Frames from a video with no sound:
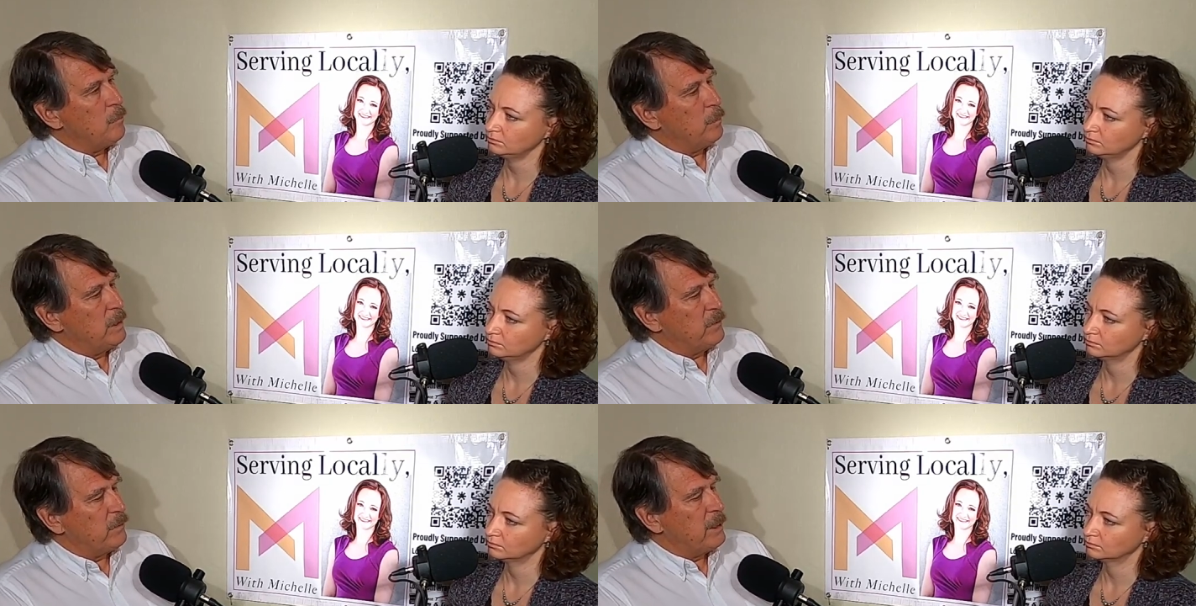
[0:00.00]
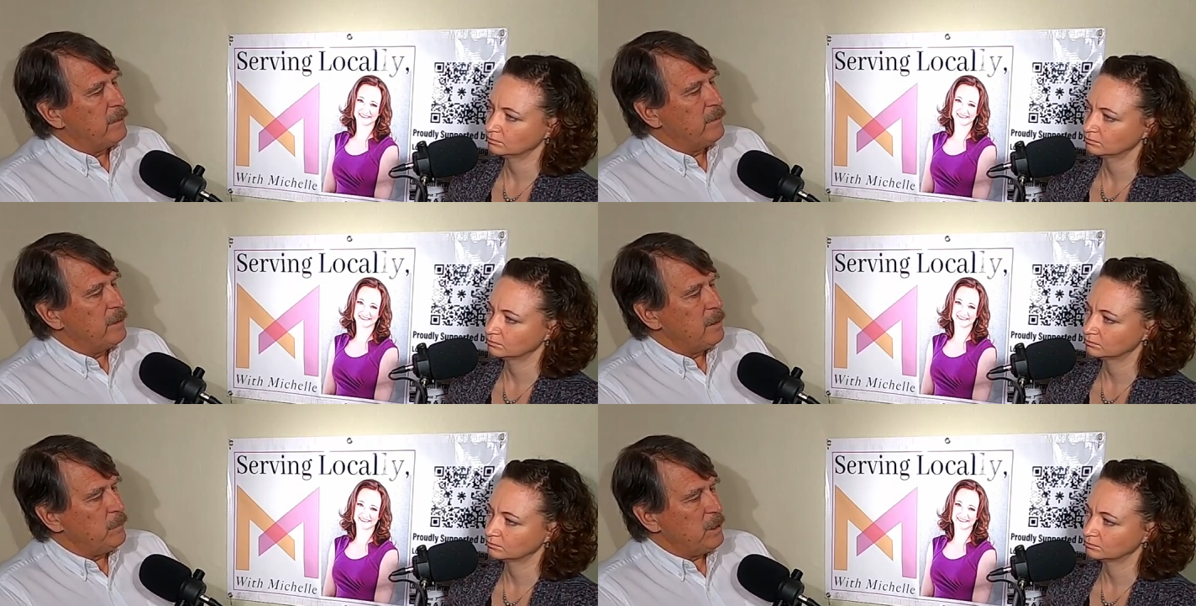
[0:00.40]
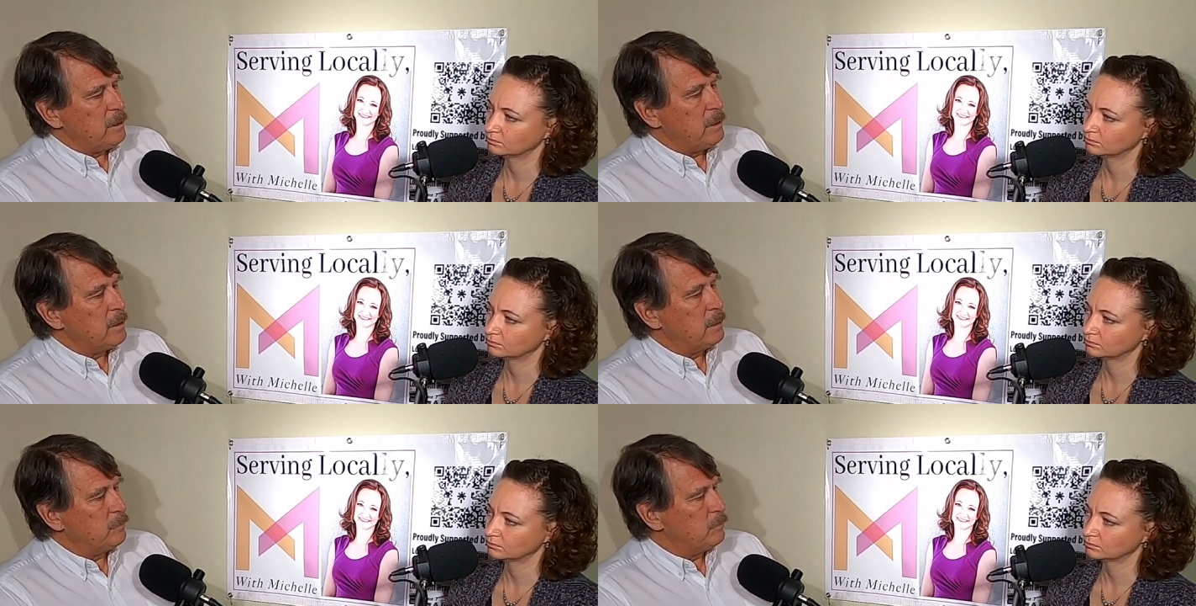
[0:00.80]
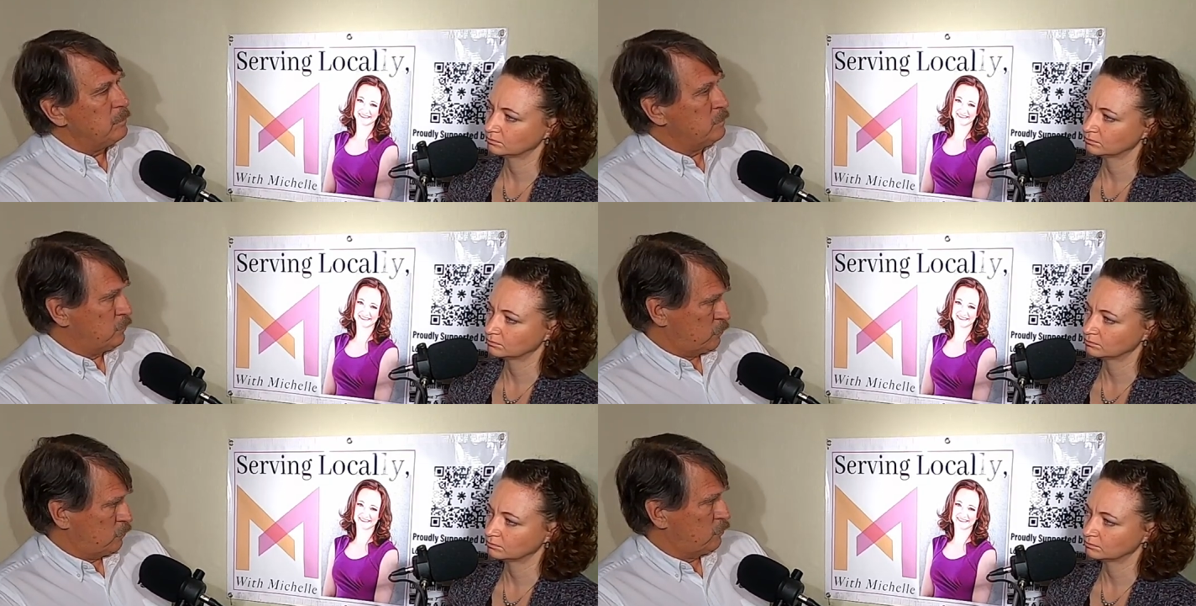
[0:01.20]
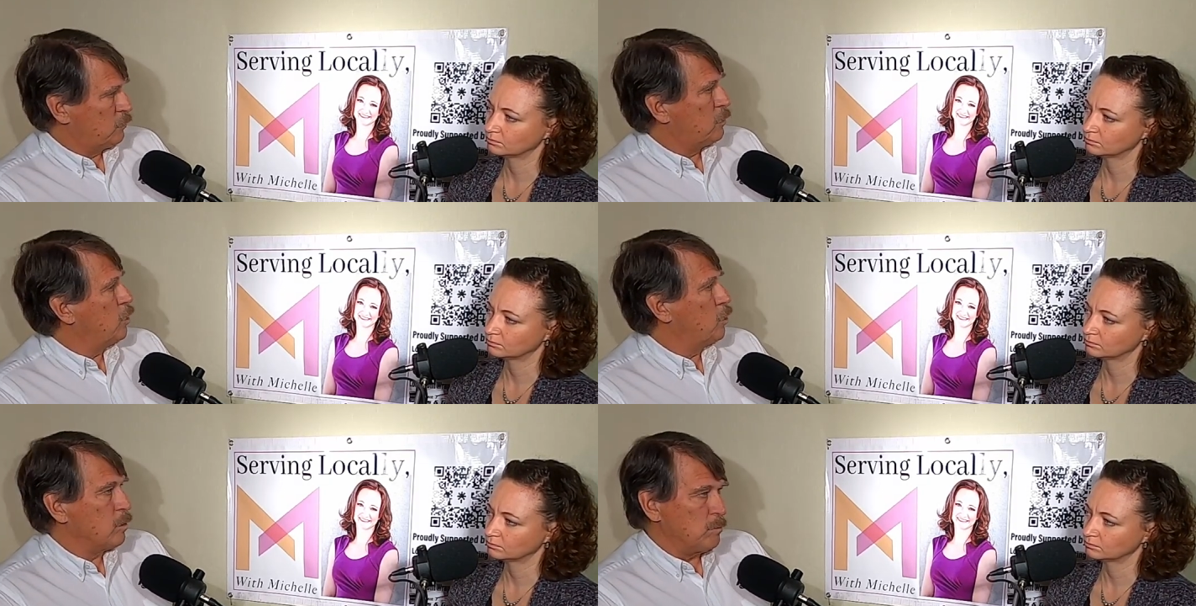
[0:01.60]
Speaker 1: But then they become
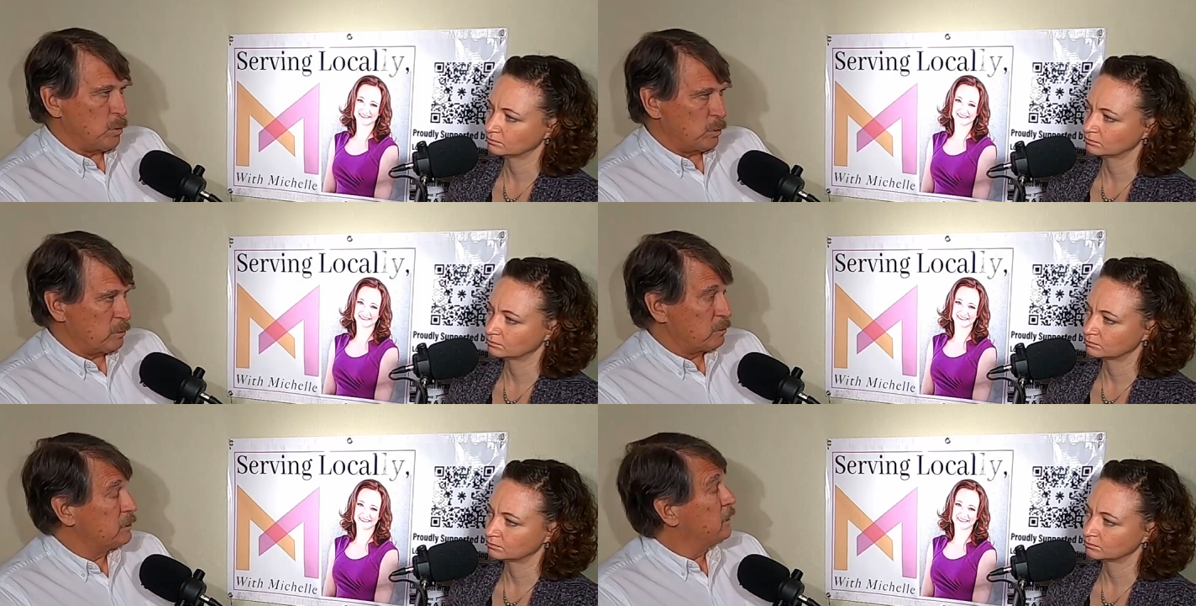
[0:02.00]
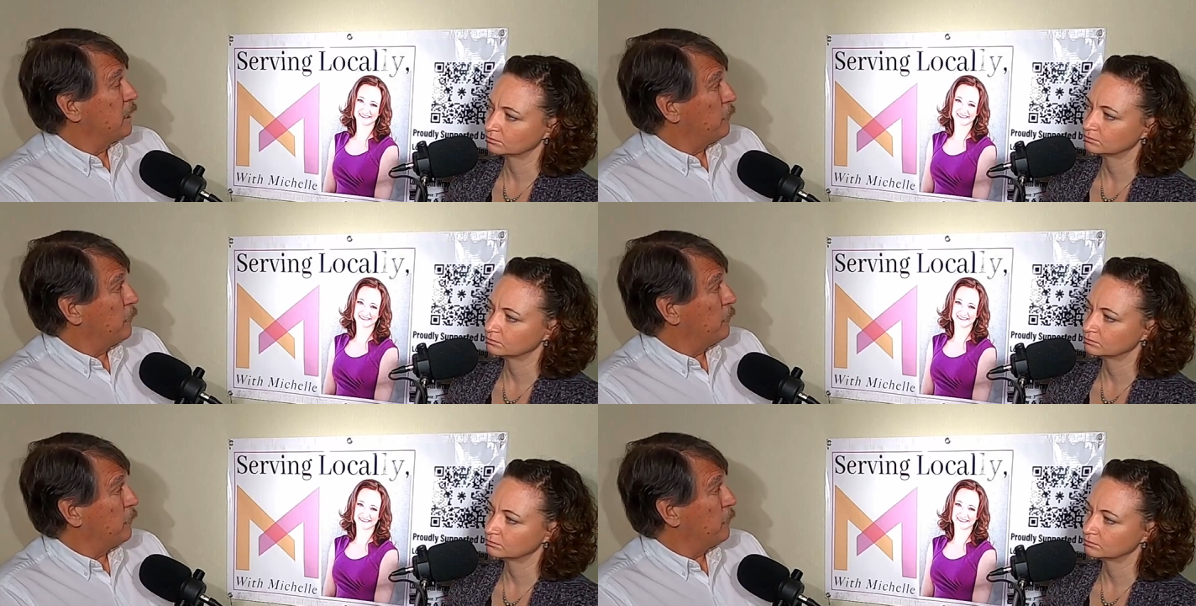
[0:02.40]
homeowners.